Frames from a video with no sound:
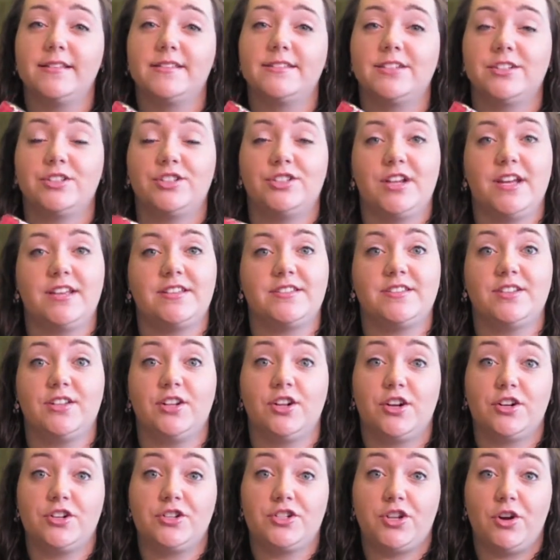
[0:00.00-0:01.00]
suggested
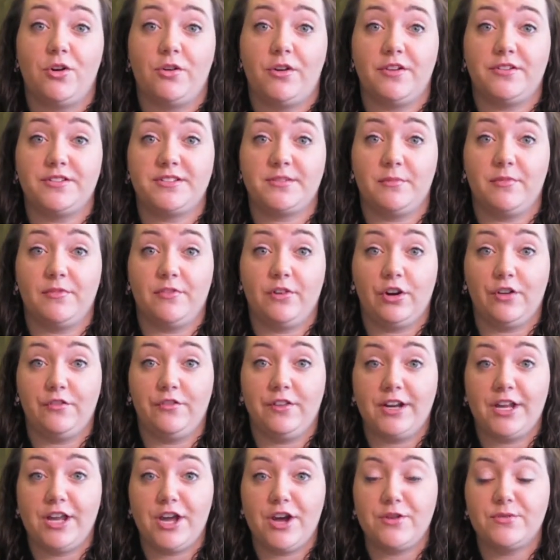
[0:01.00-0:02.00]
or had shown in some of her
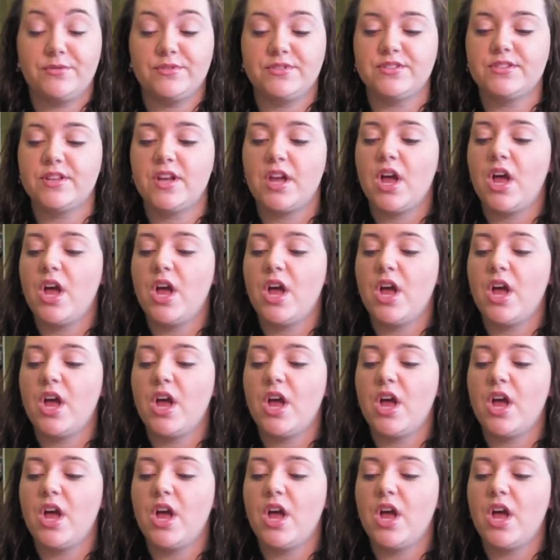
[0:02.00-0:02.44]
videos.